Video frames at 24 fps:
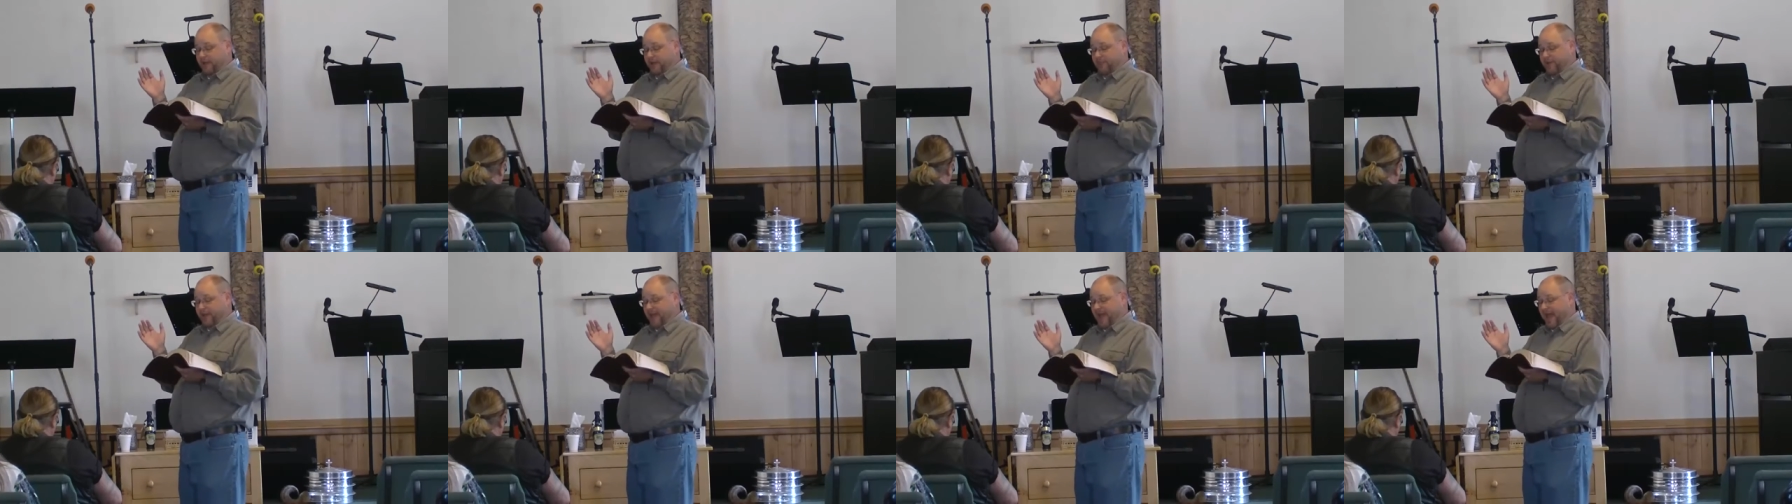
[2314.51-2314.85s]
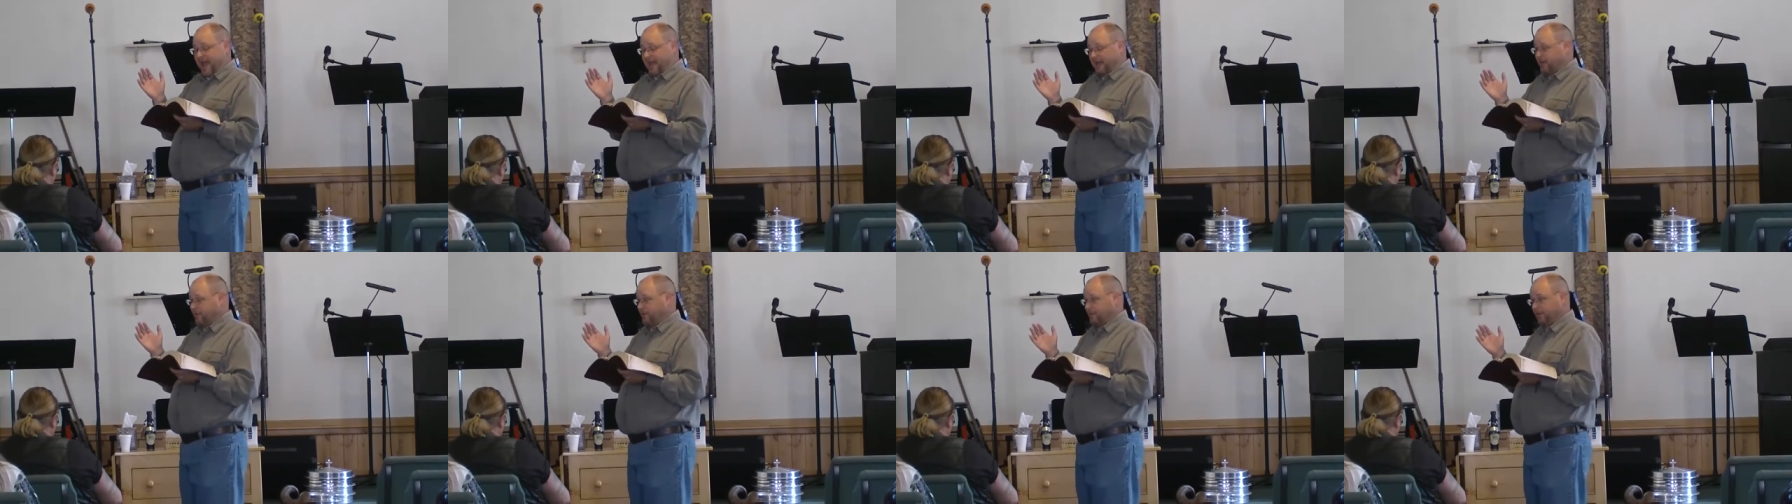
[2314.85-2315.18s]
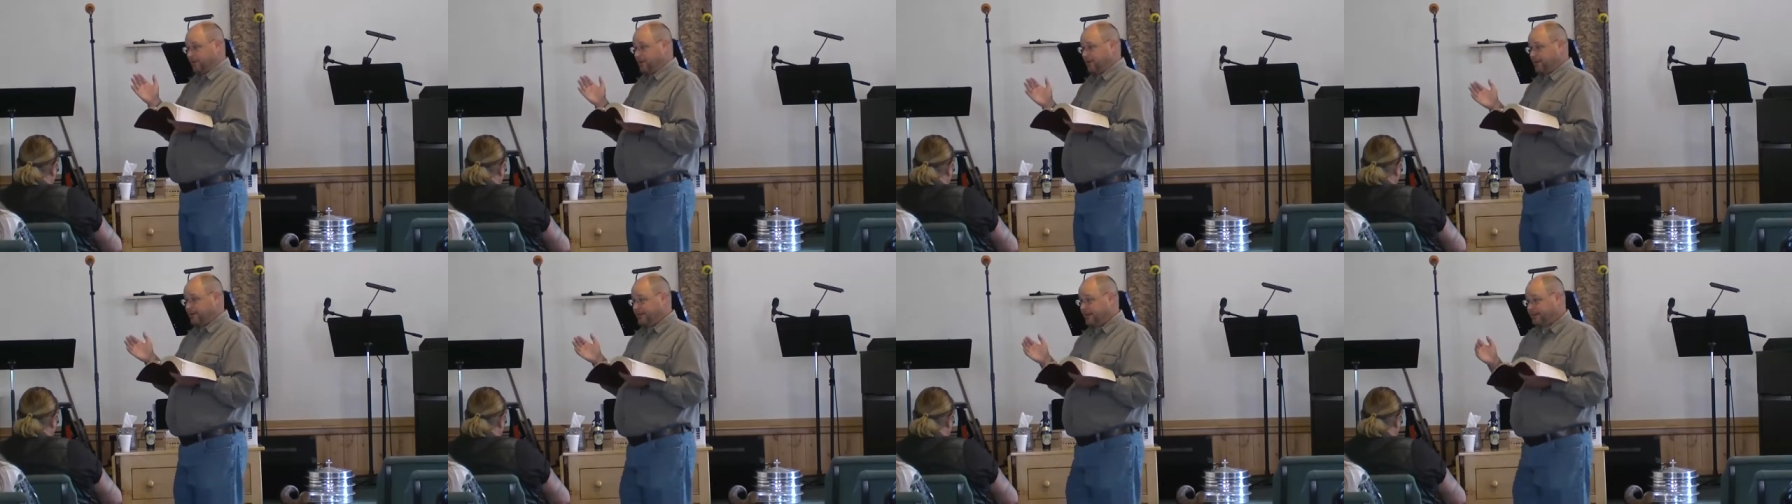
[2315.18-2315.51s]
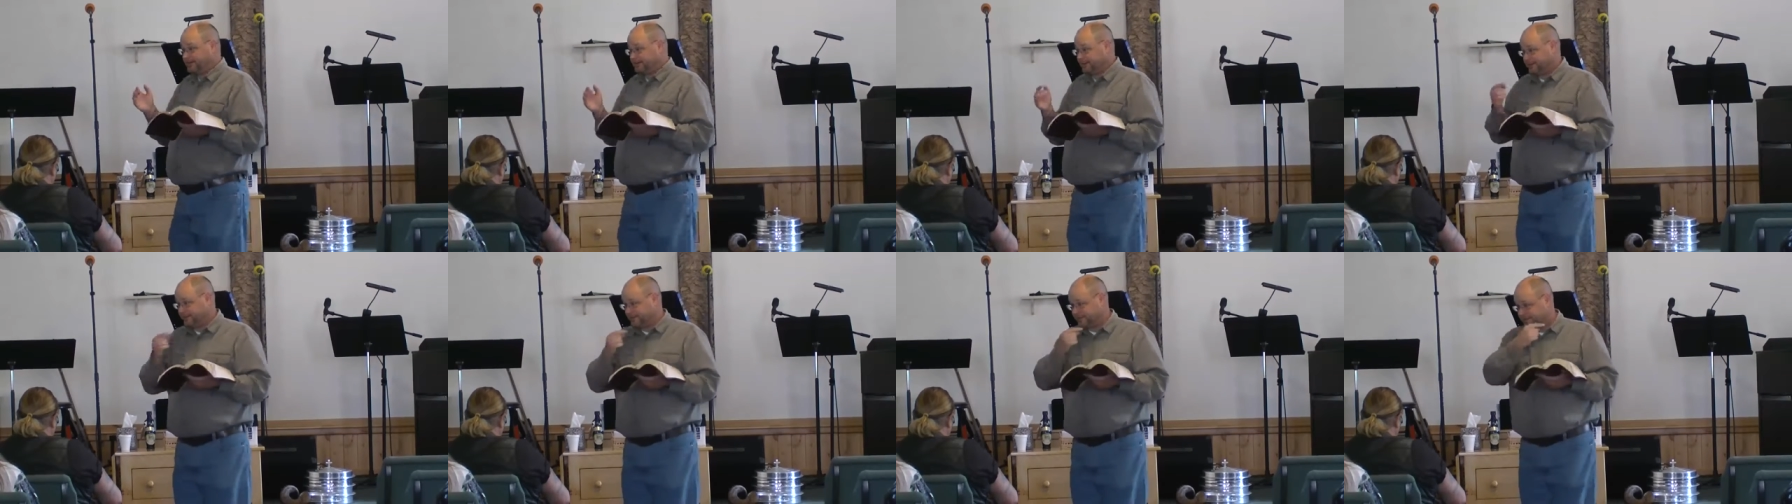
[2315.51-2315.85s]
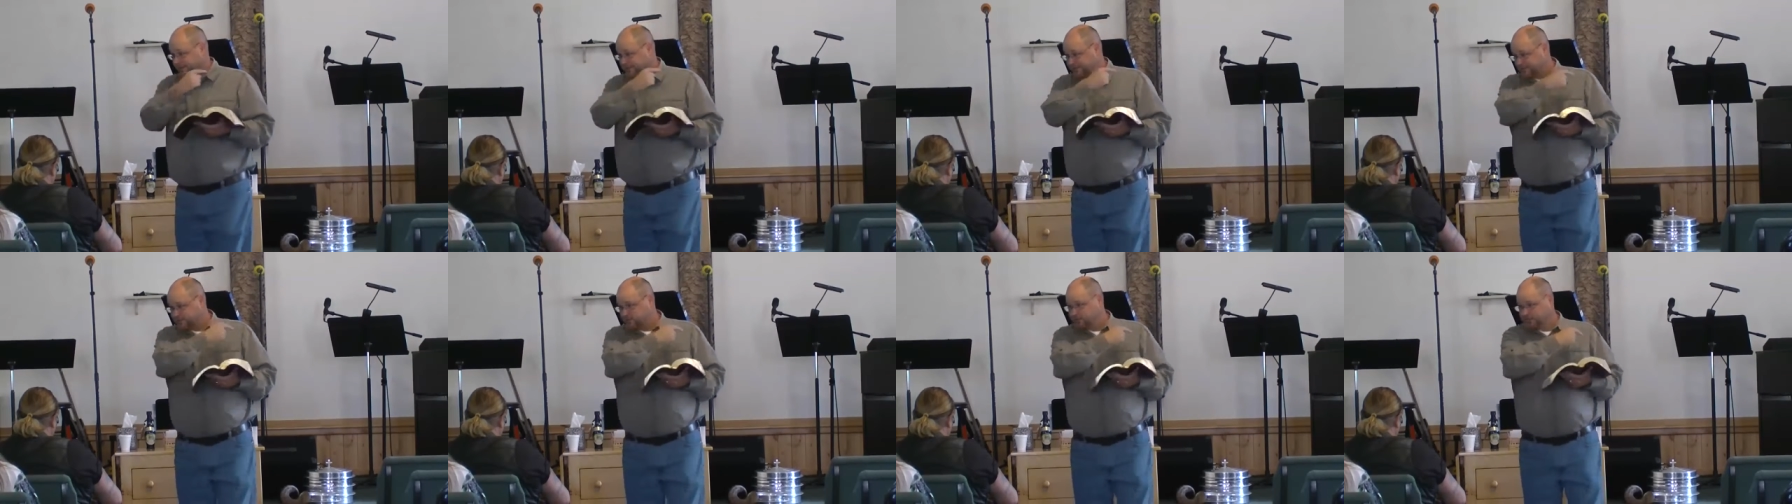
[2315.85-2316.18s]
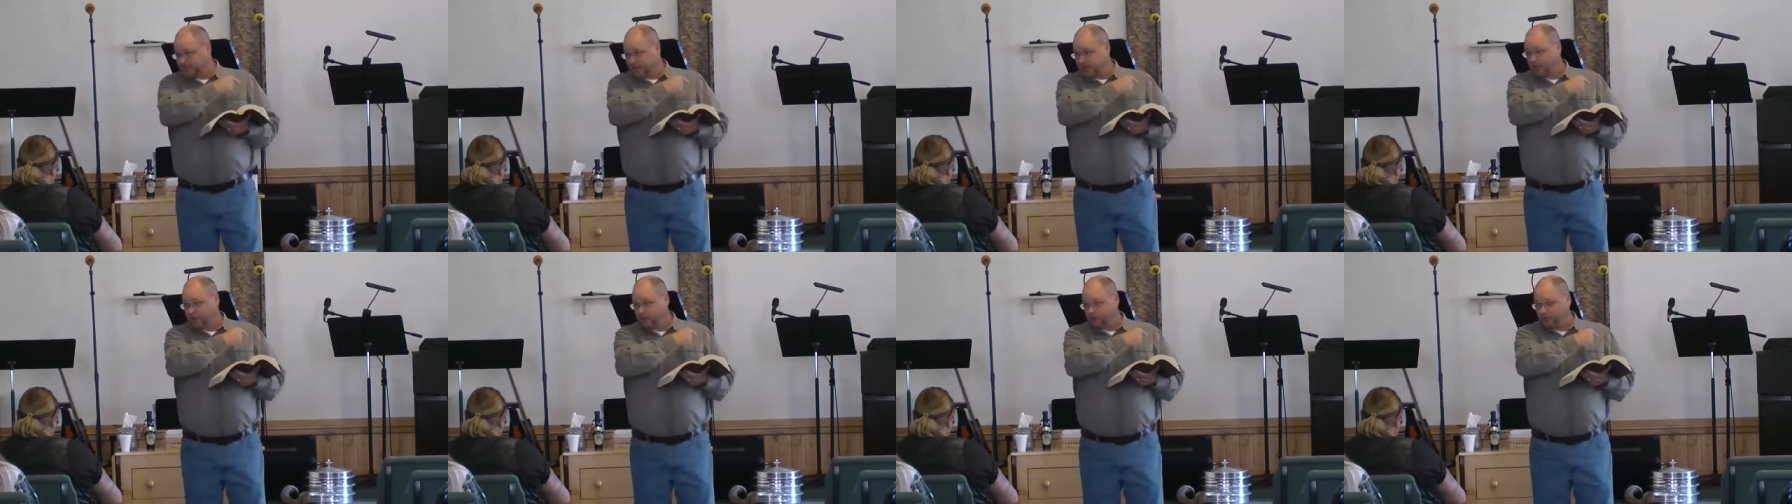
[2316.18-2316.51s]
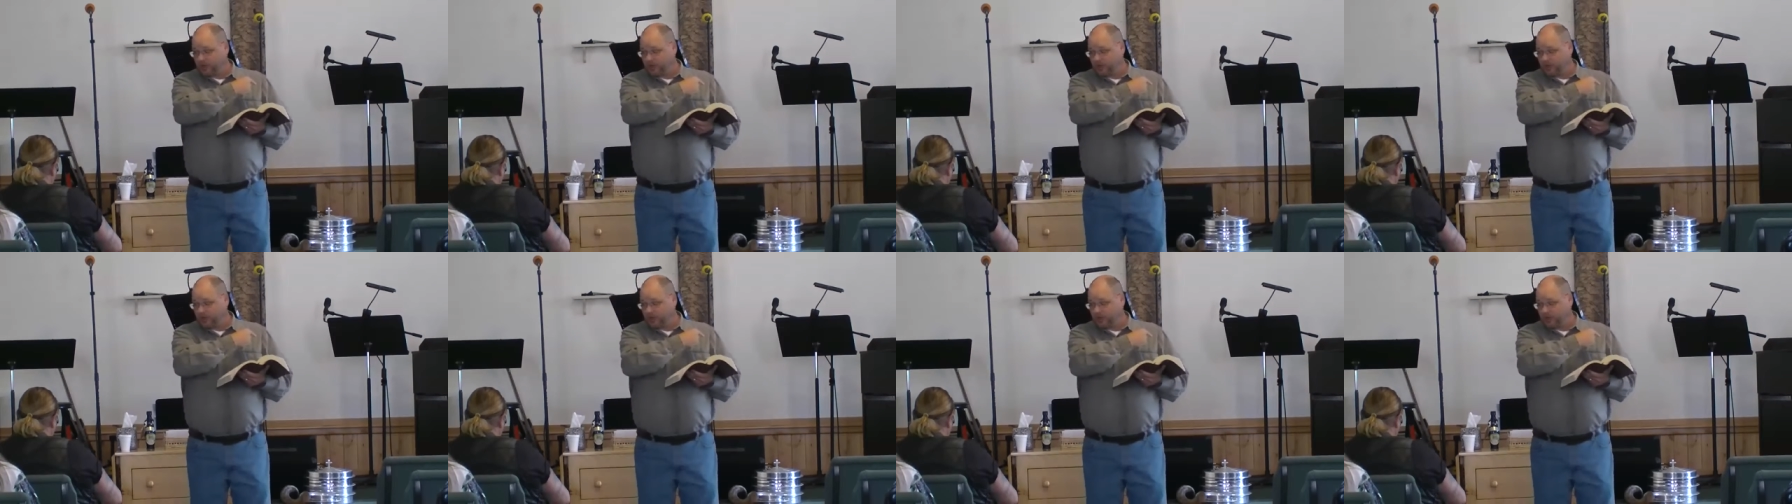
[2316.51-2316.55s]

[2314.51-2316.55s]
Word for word: my back? No, he doesn't because he's still standing